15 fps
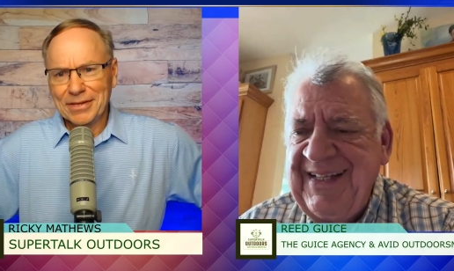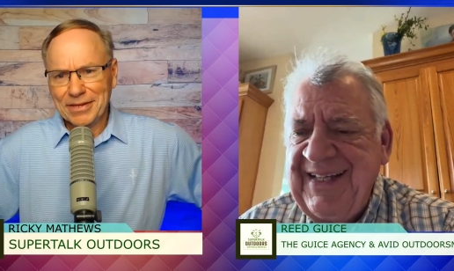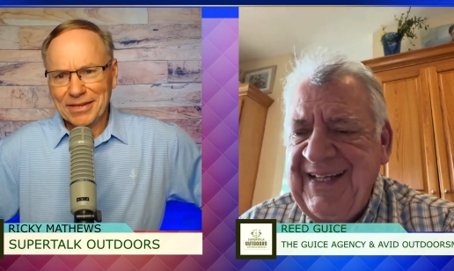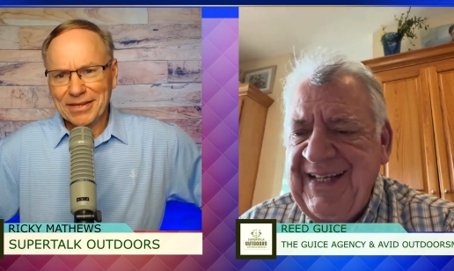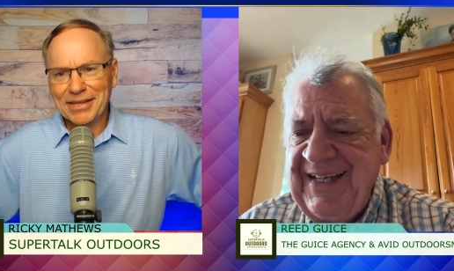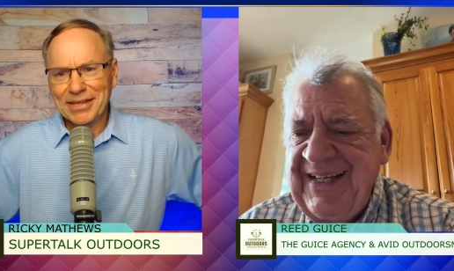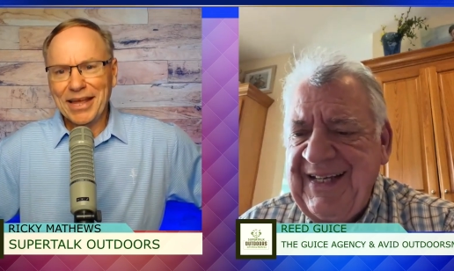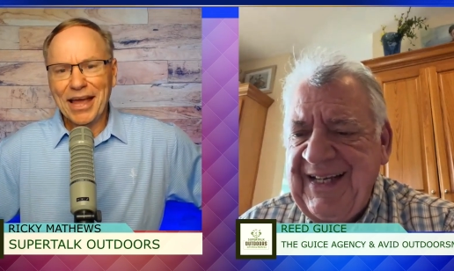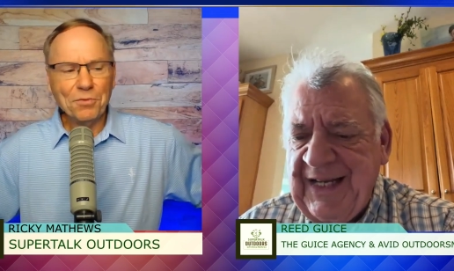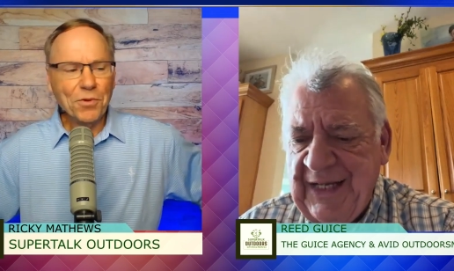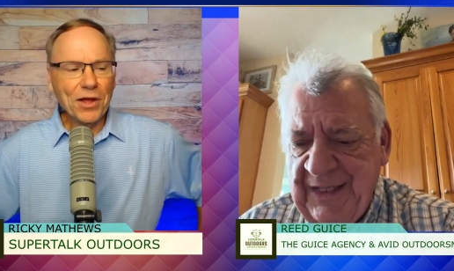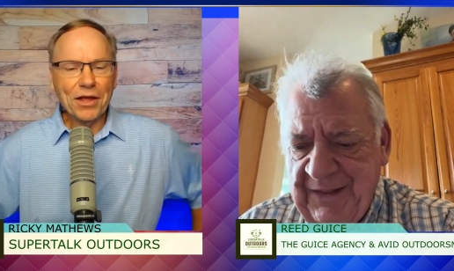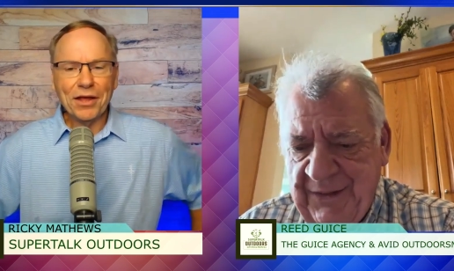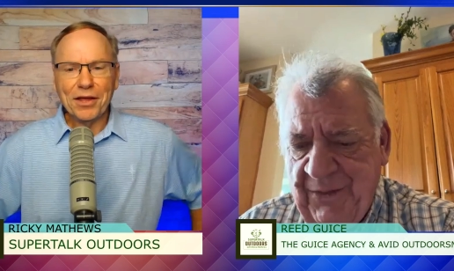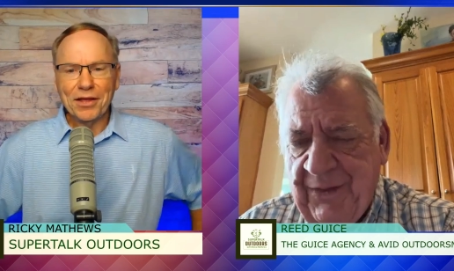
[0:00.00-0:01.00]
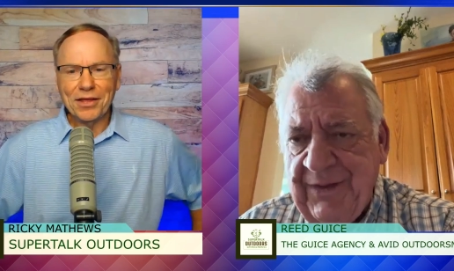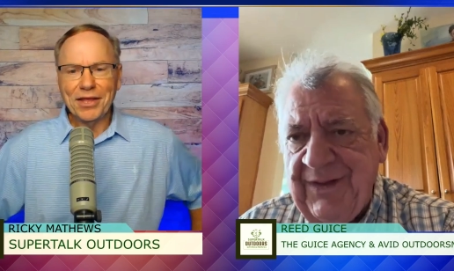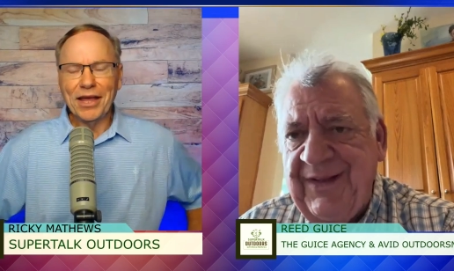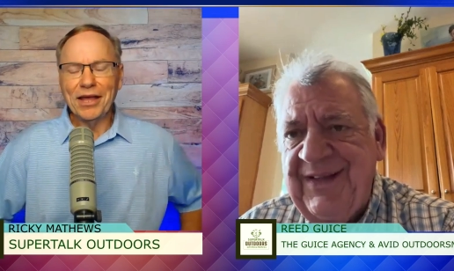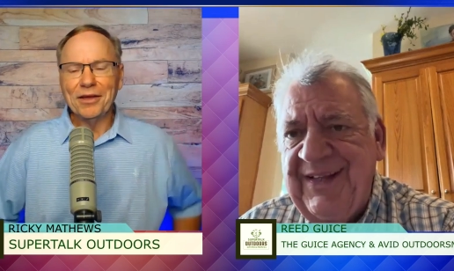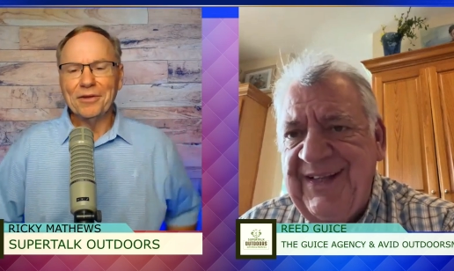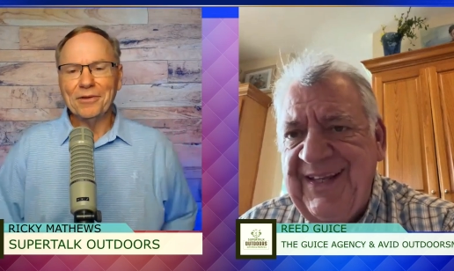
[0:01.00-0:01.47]
Speaker 1: And yeah, we
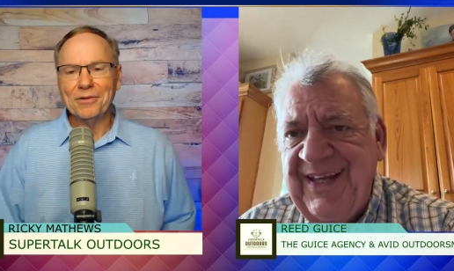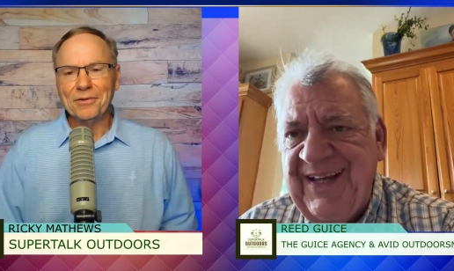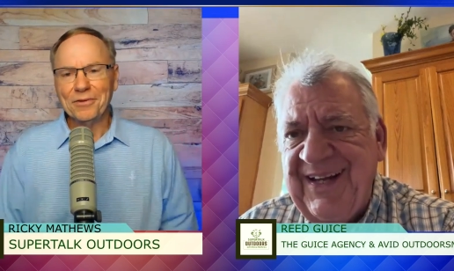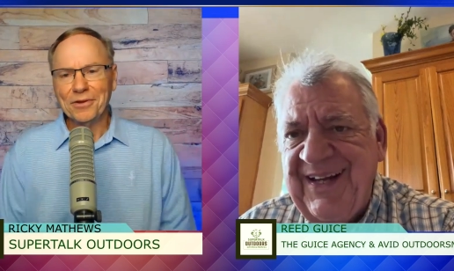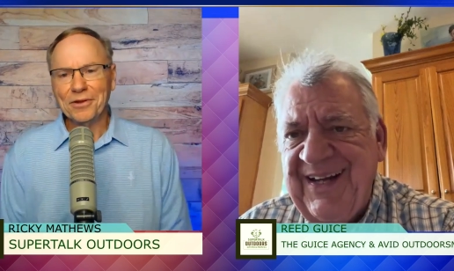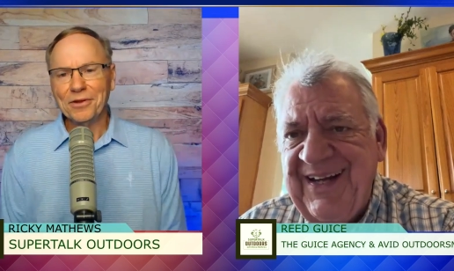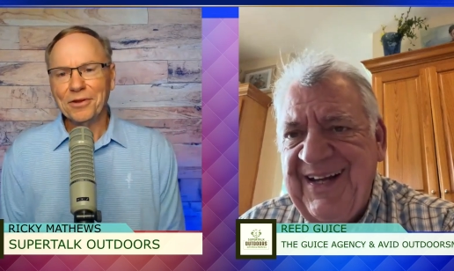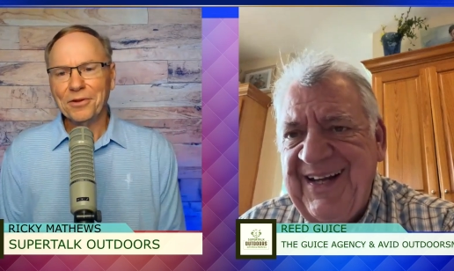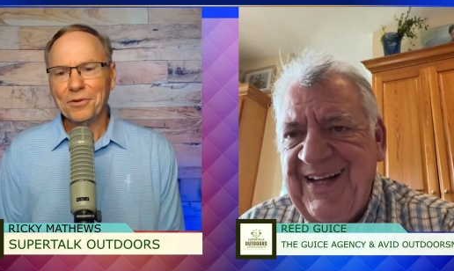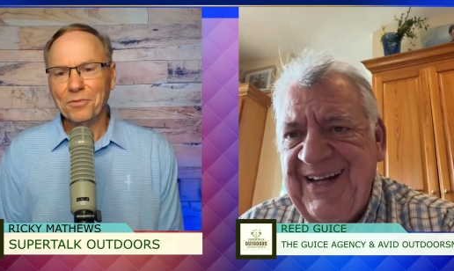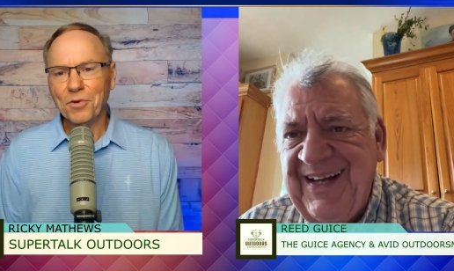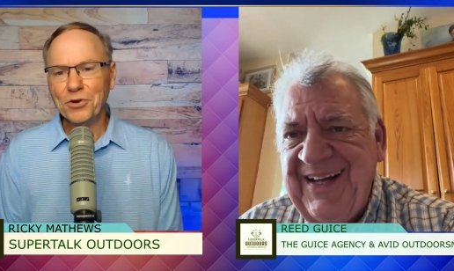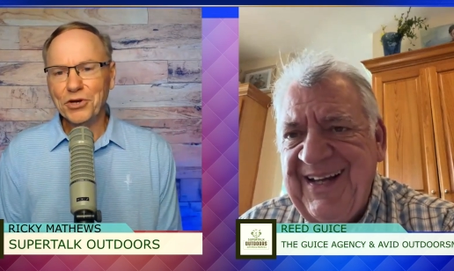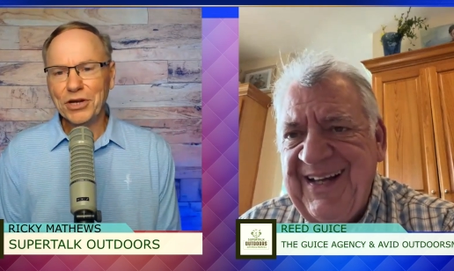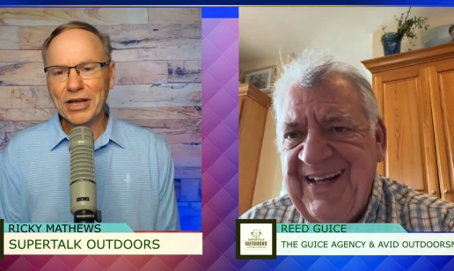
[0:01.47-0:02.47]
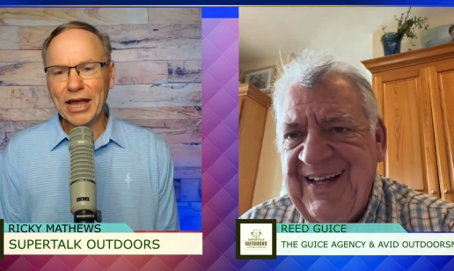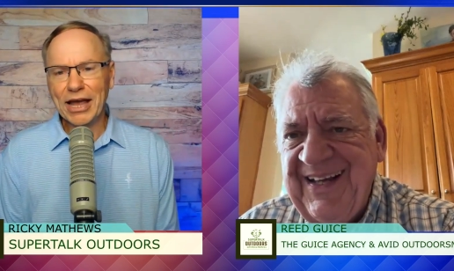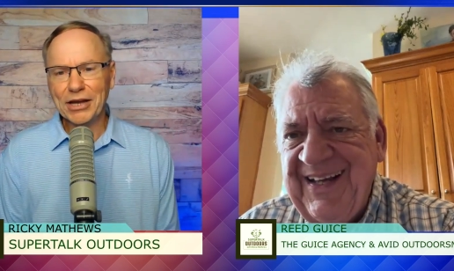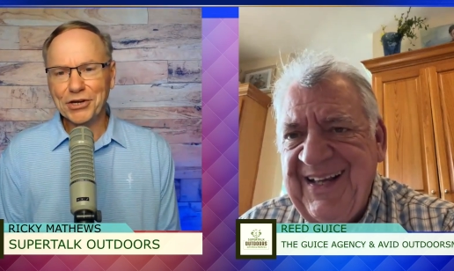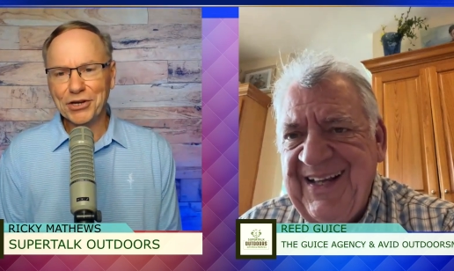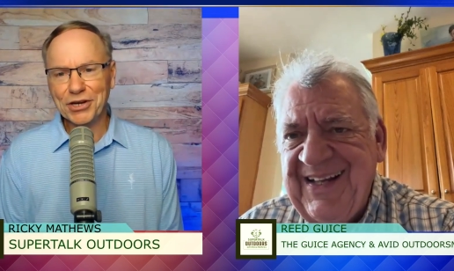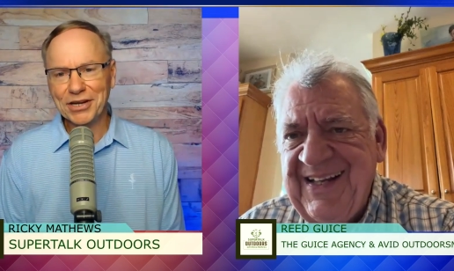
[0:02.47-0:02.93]
yeah. What'd you
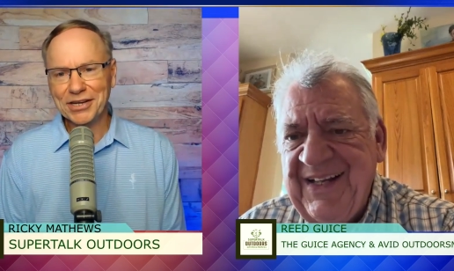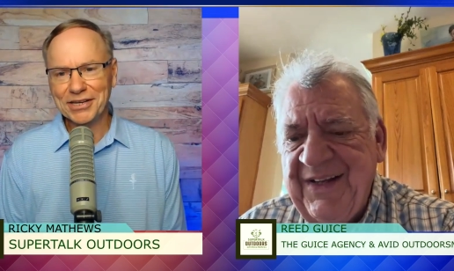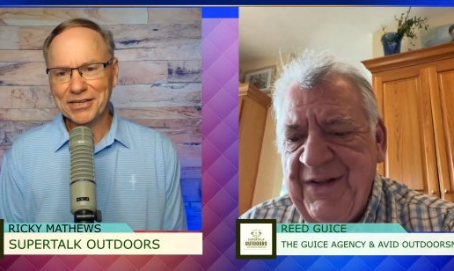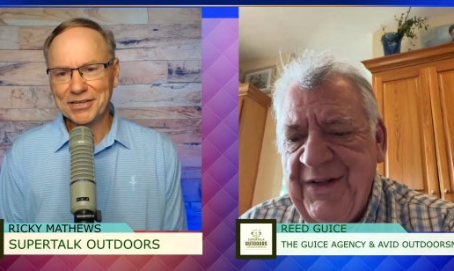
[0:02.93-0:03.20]
catch?